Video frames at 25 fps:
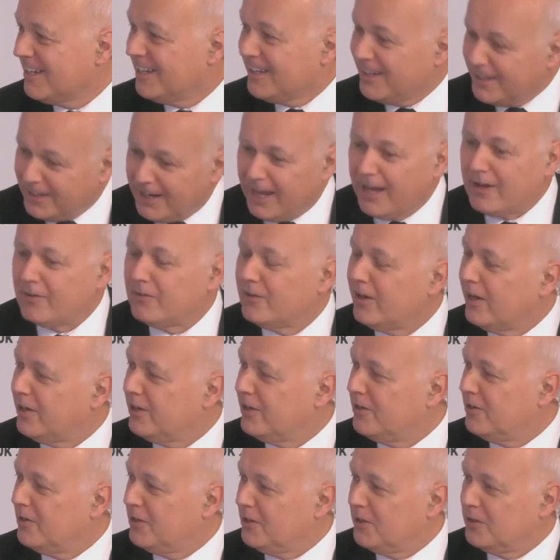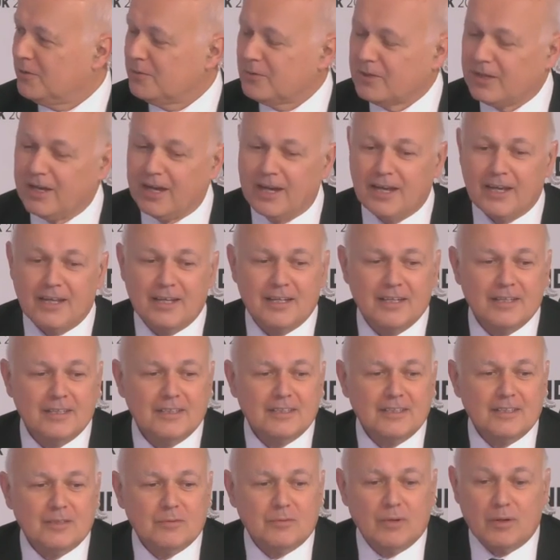now none in the UK,
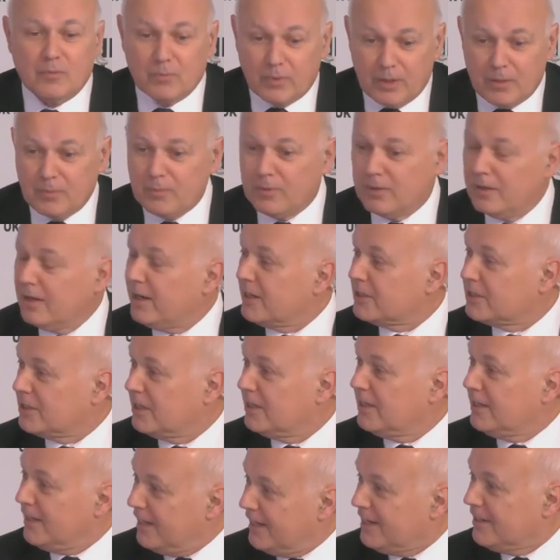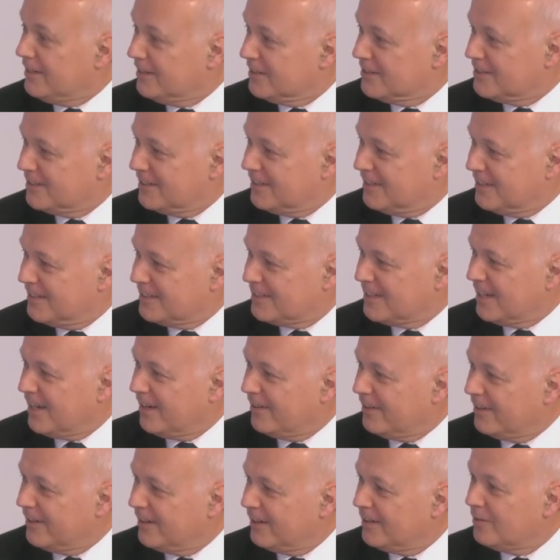when we were actually leaders in this
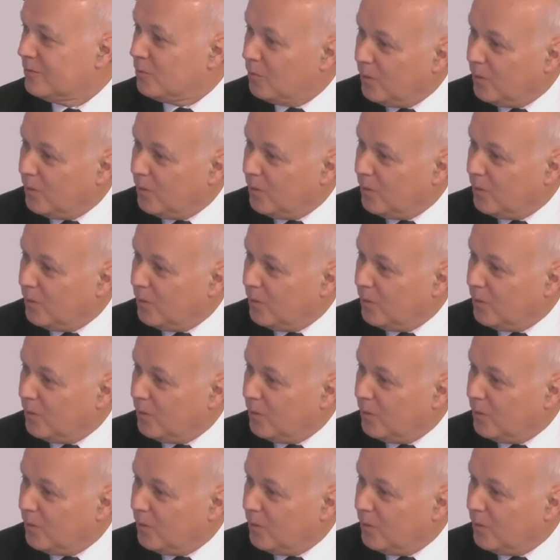area.